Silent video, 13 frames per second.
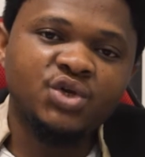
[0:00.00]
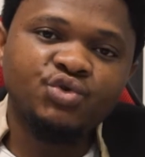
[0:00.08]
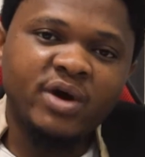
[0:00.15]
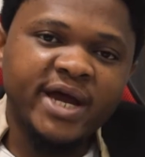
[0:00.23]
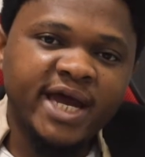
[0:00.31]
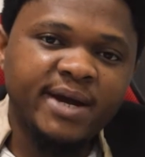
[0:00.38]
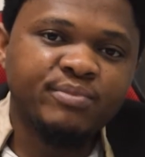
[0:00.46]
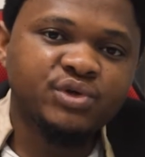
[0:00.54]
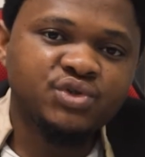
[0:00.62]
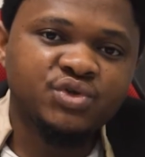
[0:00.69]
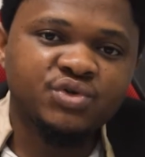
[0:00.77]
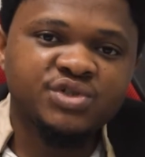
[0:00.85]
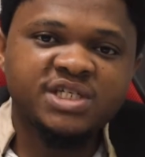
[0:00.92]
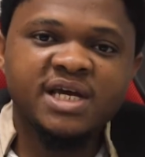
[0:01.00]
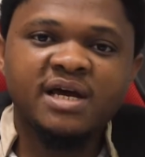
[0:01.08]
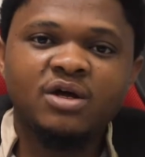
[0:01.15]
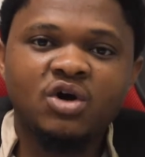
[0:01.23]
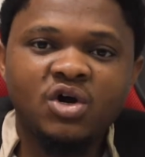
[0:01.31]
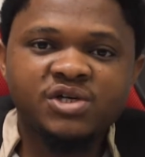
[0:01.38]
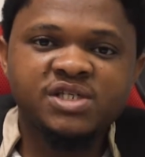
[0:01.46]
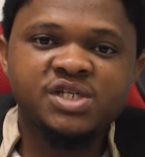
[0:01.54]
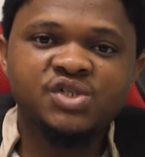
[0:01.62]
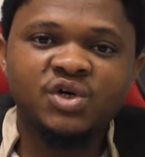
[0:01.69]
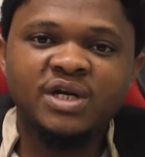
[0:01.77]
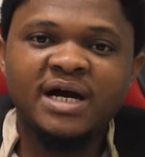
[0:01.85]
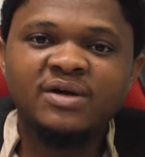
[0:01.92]
you are able to sell
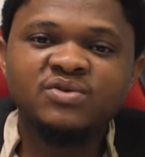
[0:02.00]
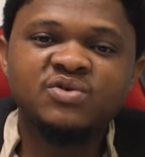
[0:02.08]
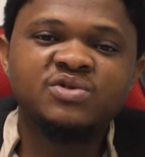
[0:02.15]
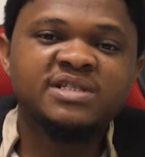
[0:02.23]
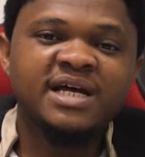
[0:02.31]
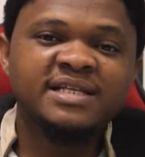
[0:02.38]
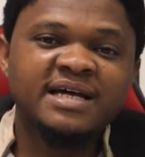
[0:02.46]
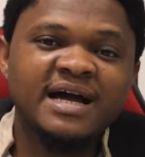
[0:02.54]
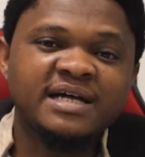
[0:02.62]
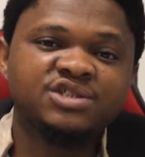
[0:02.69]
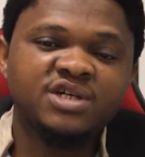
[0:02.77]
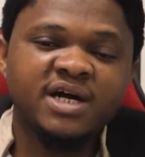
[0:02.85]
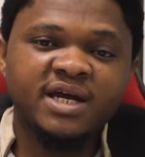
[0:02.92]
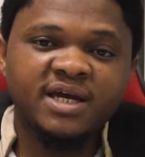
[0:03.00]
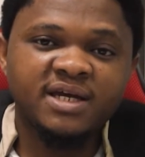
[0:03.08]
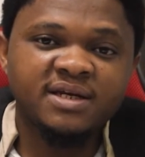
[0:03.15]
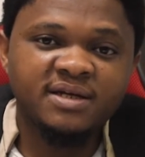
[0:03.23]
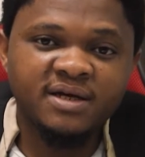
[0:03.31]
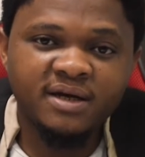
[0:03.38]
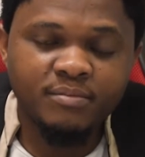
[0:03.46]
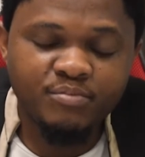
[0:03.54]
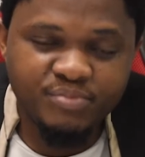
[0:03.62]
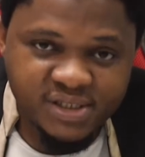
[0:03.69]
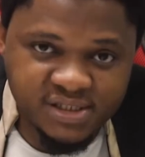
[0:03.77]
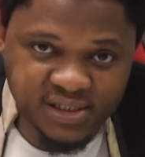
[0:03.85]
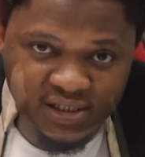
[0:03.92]
courses on how to start car tracking
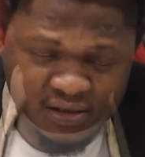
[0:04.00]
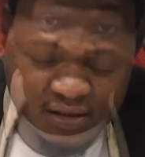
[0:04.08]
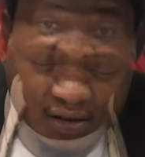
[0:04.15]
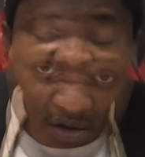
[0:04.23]
business.